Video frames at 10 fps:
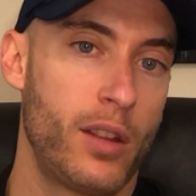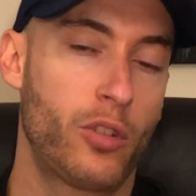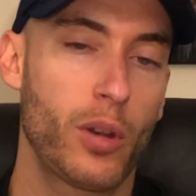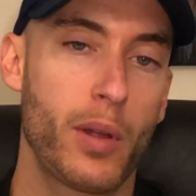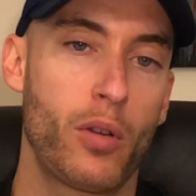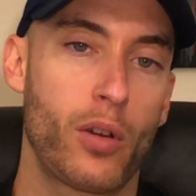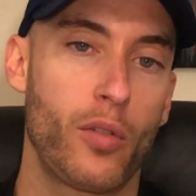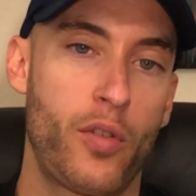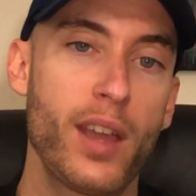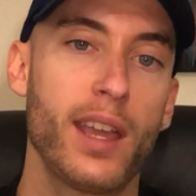There's going to be critical
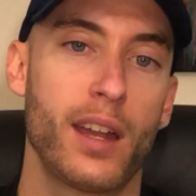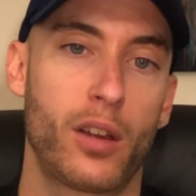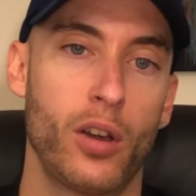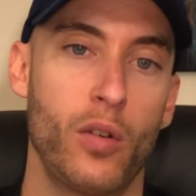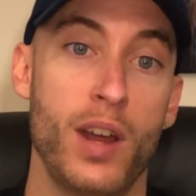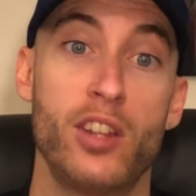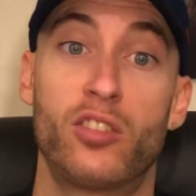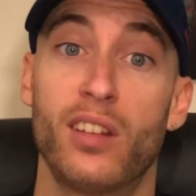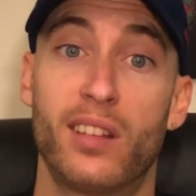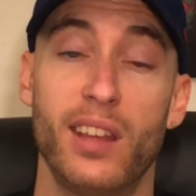thinking at a code,
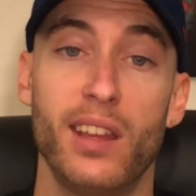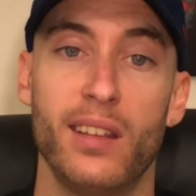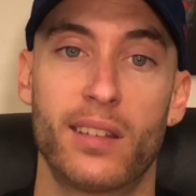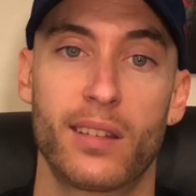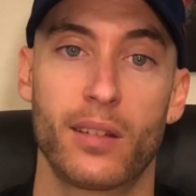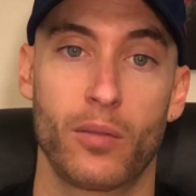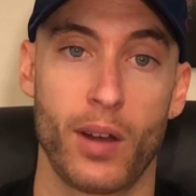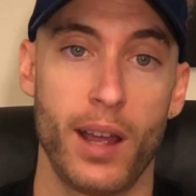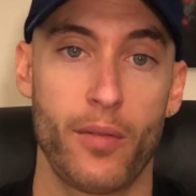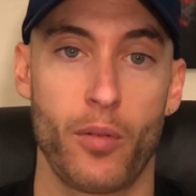H's and T's,
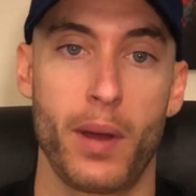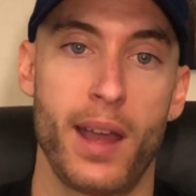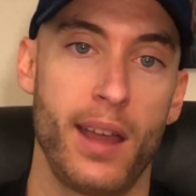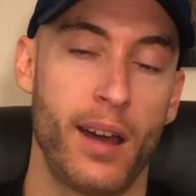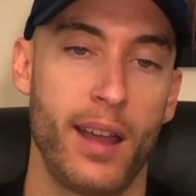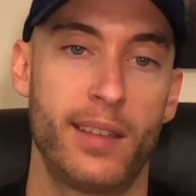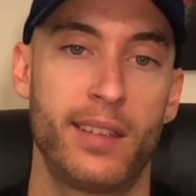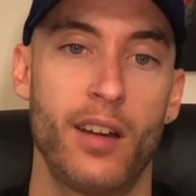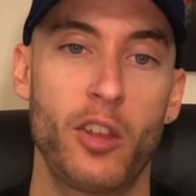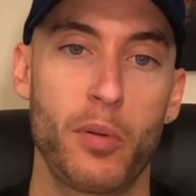right? For my
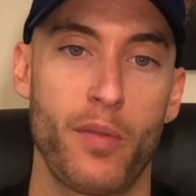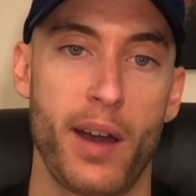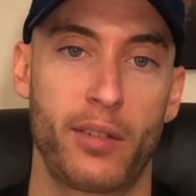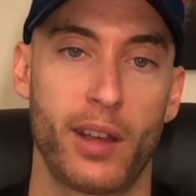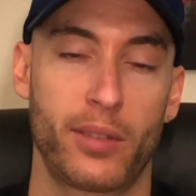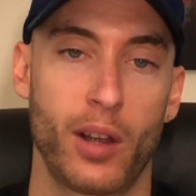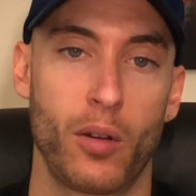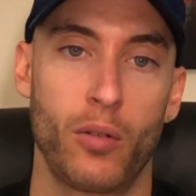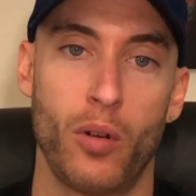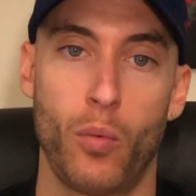ACLS providers out there
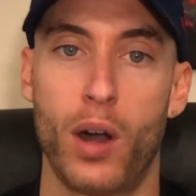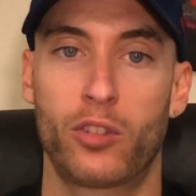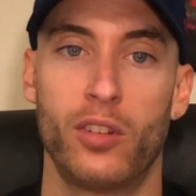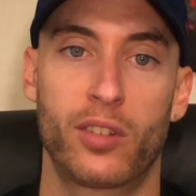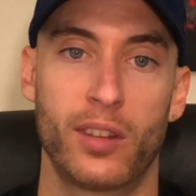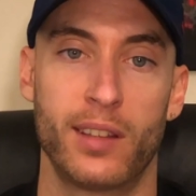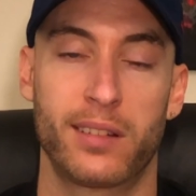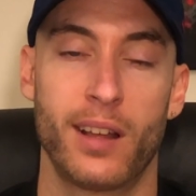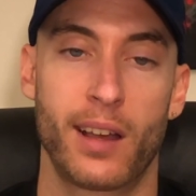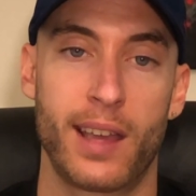watching this
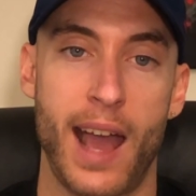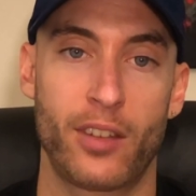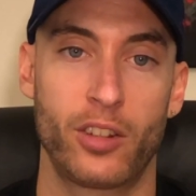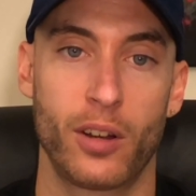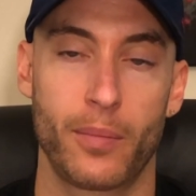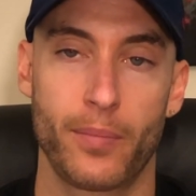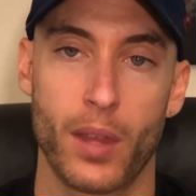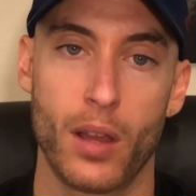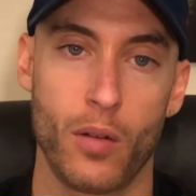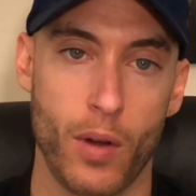cast here,
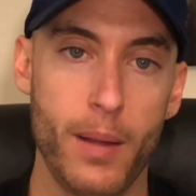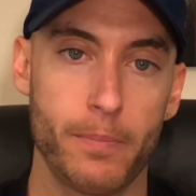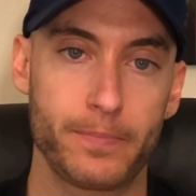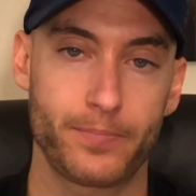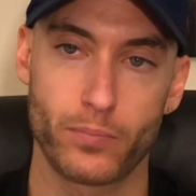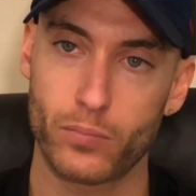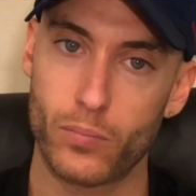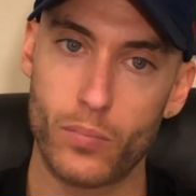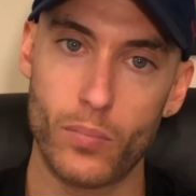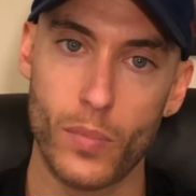right?
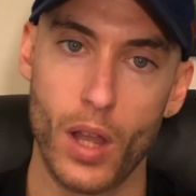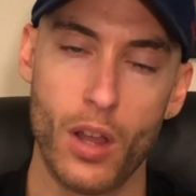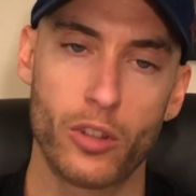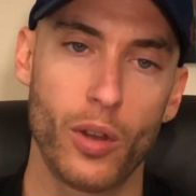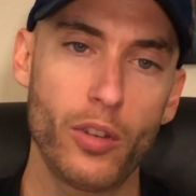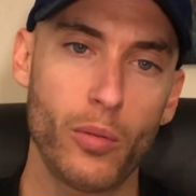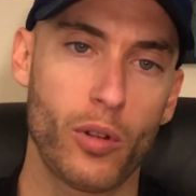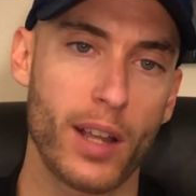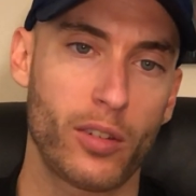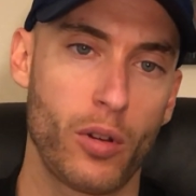So
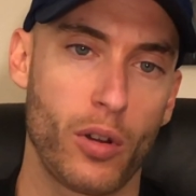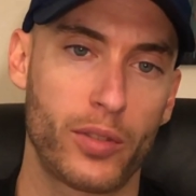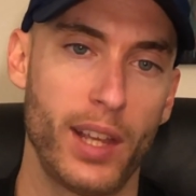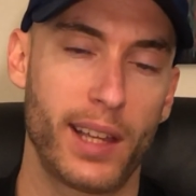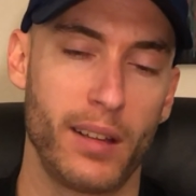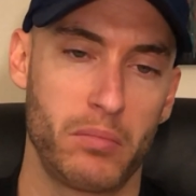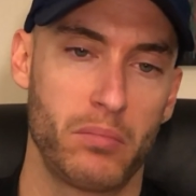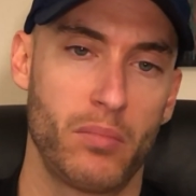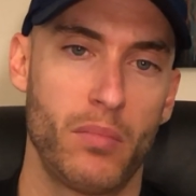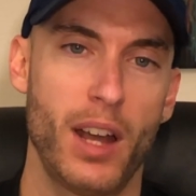that's the critical thinking.
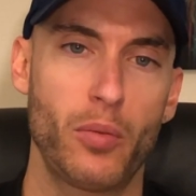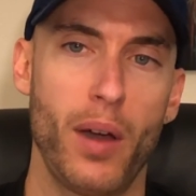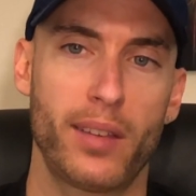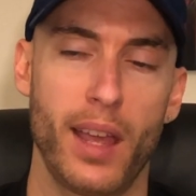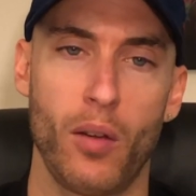That's why I say,